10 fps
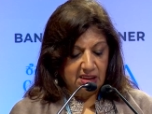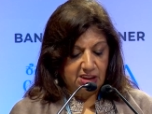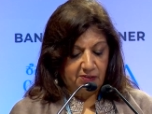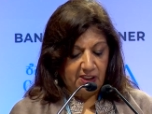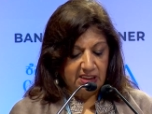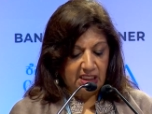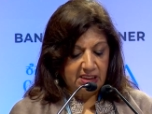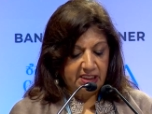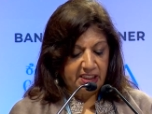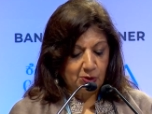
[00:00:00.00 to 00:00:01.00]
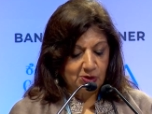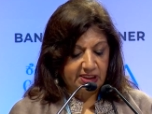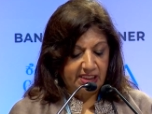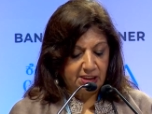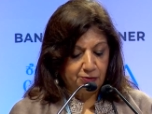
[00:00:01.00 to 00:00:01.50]
Jawaharlal Nehru
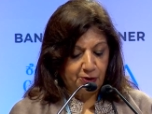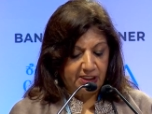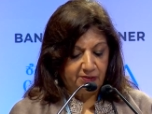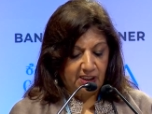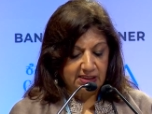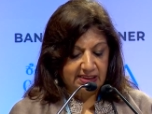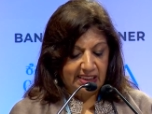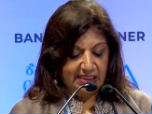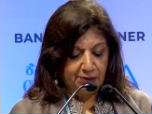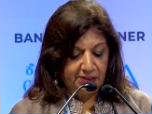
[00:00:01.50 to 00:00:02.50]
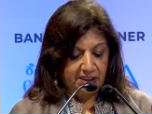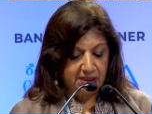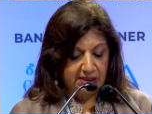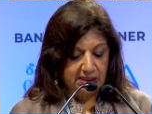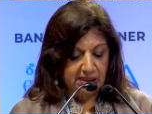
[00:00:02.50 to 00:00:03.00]
Center for Advanced Scientific
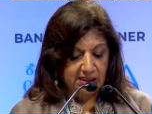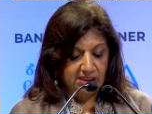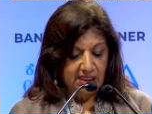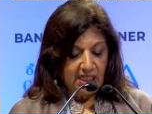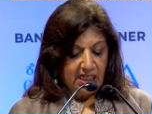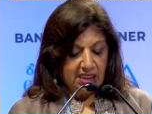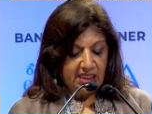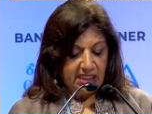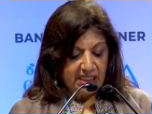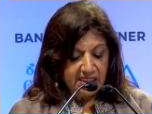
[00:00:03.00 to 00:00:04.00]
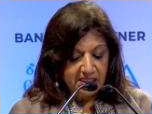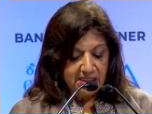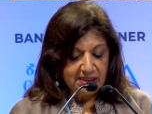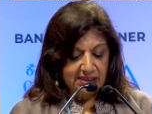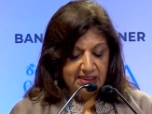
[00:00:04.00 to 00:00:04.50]
Research, the
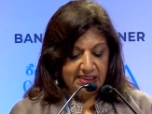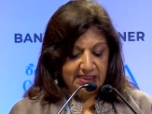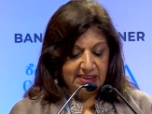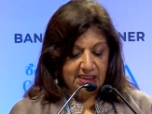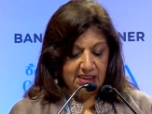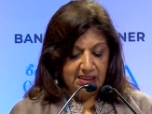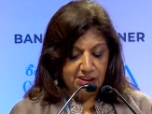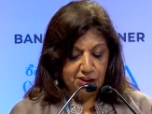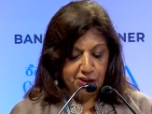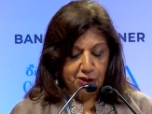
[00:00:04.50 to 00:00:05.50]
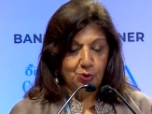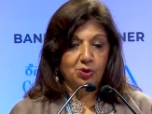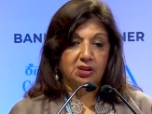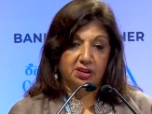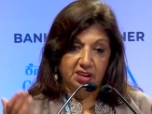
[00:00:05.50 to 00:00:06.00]
Indian Statistical Institute,
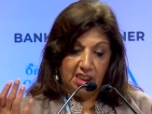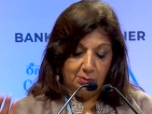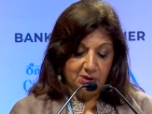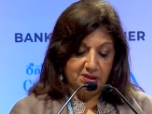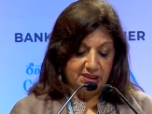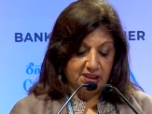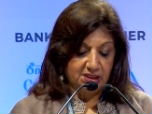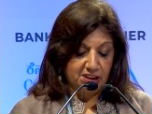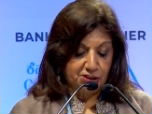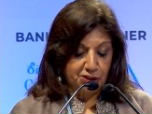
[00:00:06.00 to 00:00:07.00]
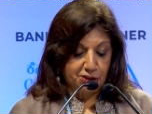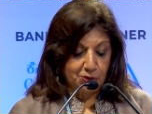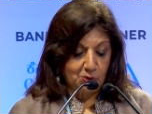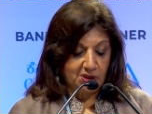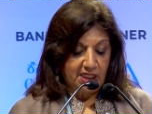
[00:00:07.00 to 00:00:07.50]
the Raman Research
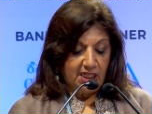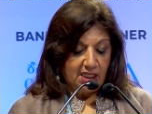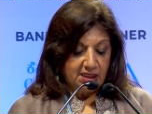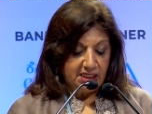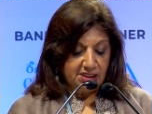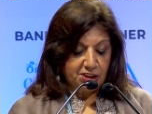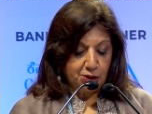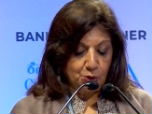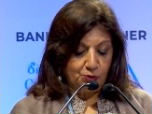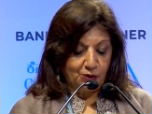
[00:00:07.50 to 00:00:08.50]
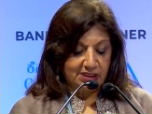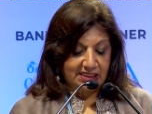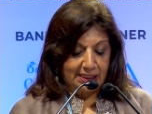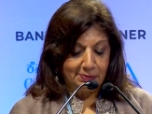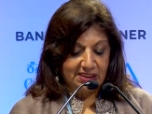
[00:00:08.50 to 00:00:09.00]
Institute, the Institute for
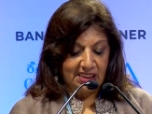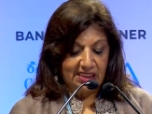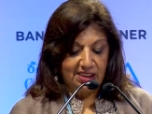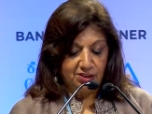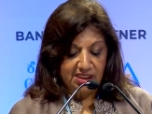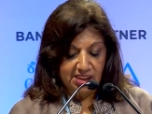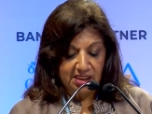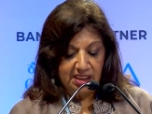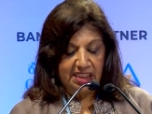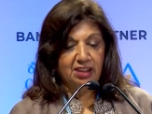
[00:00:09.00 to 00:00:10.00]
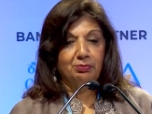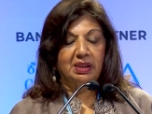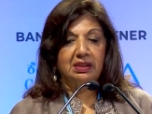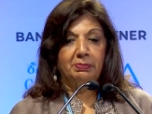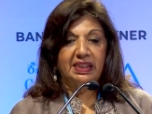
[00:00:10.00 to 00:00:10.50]
Stem Cell and Regenerative
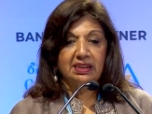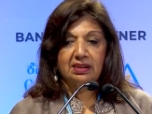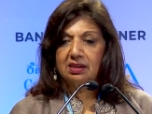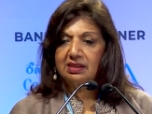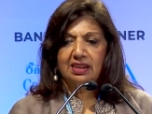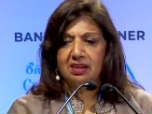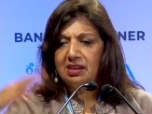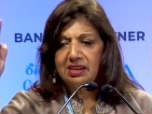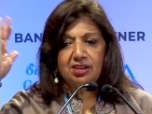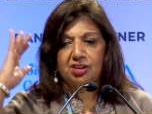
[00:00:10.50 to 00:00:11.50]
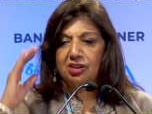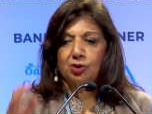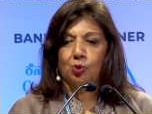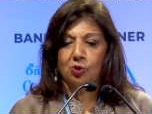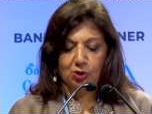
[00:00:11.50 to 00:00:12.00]
Medicines, and the list just
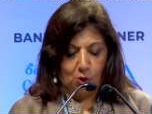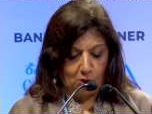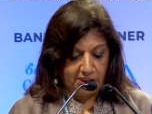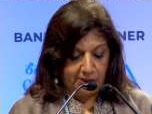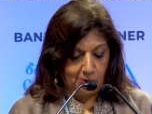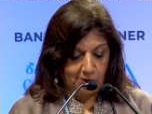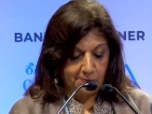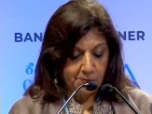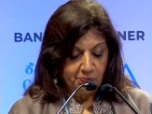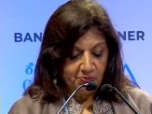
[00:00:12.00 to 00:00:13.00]
goes on and on.